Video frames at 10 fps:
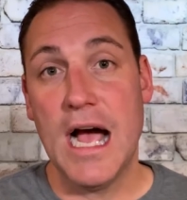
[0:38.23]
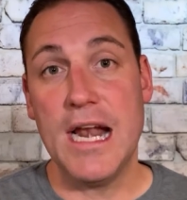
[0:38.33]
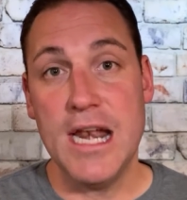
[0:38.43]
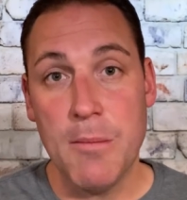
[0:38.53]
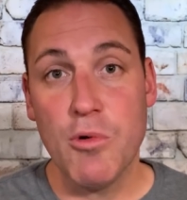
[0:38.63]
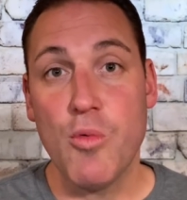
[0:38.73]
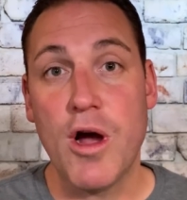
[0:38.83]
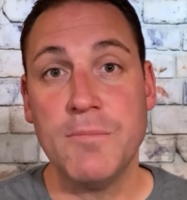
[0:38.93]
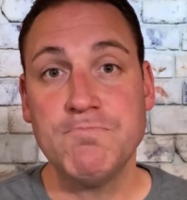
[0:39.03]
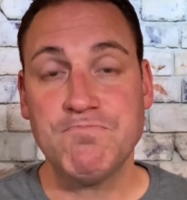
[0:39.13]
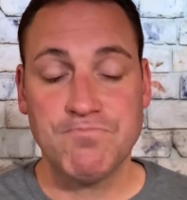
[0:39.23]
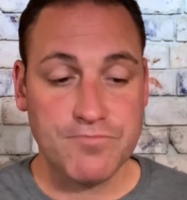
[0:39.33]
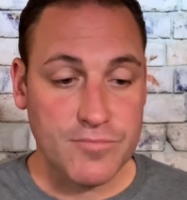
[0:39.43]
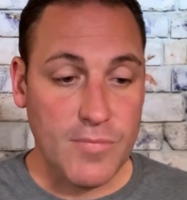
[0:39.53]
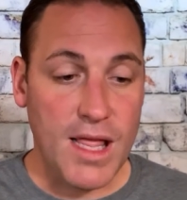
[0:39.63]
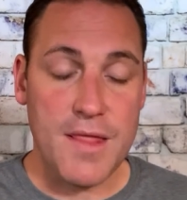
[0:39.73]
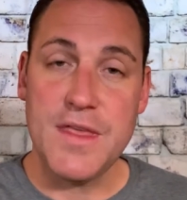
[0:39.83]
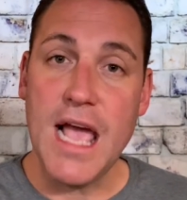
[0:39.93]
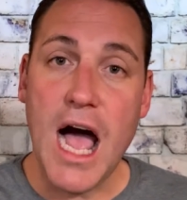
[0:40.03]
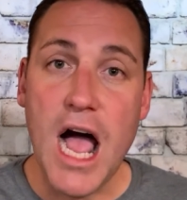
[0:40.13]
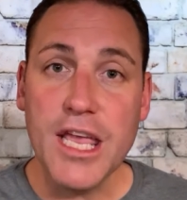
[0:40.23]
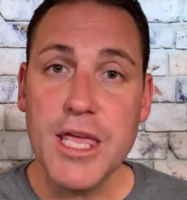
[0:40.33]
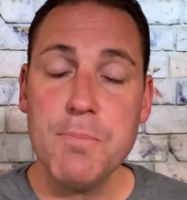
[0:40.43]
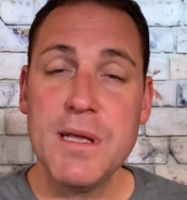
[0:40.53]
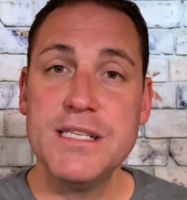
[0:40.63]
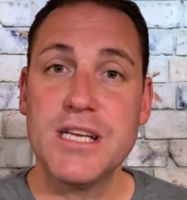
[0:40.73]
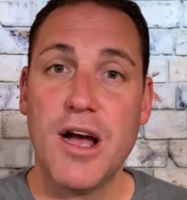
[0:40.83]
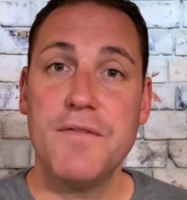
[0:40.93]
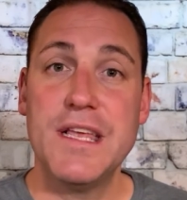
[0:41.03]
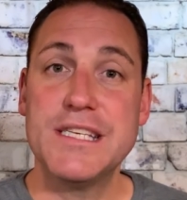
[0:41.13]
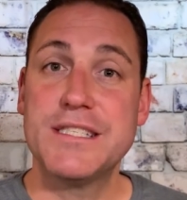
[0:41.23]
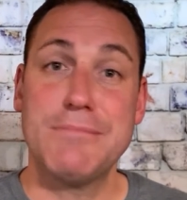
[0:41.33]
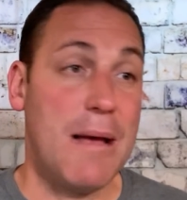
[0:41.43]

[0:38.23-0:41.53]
Number one, the occupants of this,